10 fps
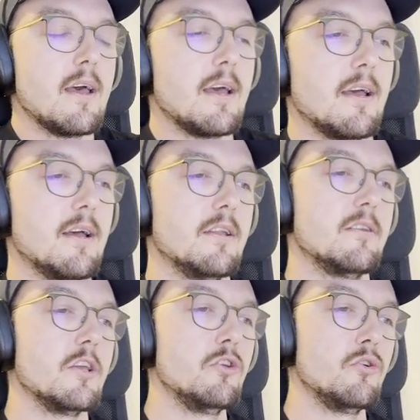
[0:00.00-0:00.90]

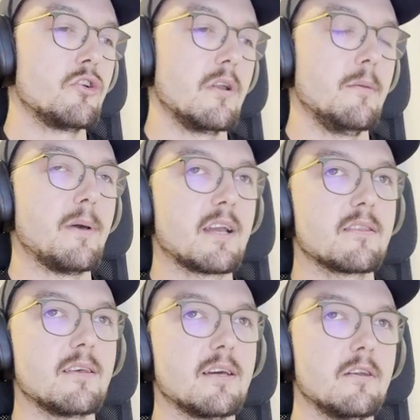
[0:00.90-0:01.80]
And usually
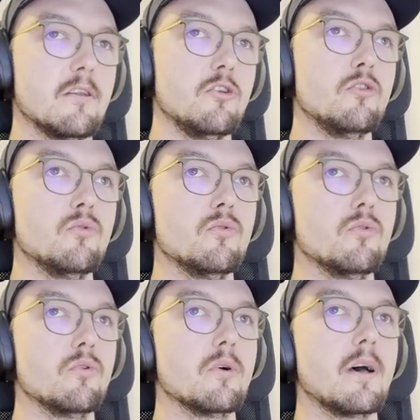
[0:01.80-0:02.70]
back then
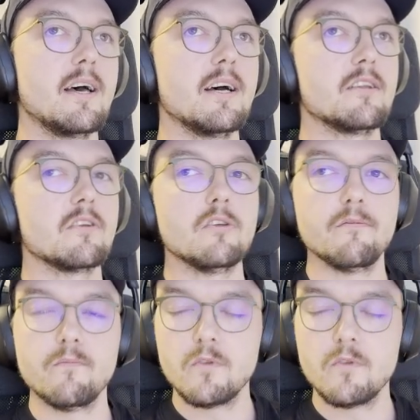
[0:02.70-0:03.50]
you had your